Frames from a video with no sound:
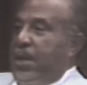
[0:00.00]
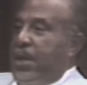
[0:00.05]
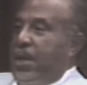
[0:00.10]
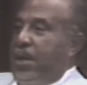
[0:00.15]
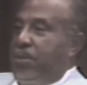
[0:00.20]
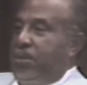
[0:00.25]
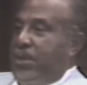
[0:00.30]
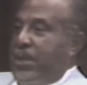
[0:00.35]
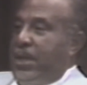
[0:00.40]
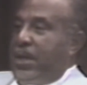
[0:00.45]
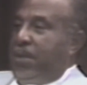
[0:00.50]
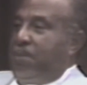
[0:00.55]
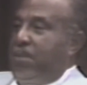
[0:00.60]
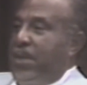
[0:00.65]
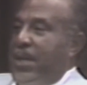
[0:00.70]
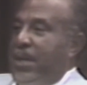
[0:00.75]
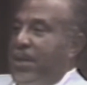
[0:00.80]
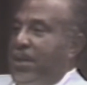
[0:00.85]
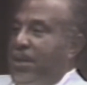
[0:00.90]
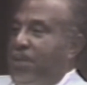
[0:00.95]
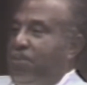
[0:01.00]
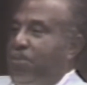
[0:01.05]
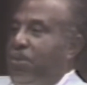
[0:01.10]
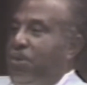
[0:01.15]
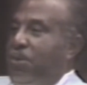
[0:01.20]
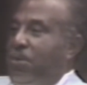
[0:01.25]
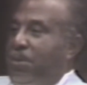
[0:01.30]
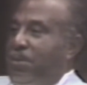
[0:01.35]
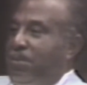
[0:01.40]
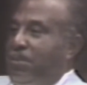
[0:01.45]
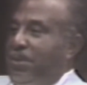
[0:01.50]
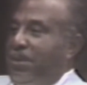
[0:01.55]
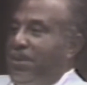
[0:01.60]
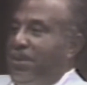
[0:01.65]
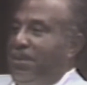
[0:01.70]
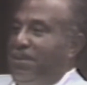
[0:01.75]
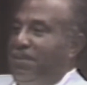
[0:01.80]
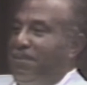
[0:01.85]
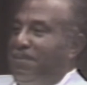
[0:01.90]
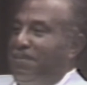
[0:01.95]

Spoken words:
I was automatically programmed to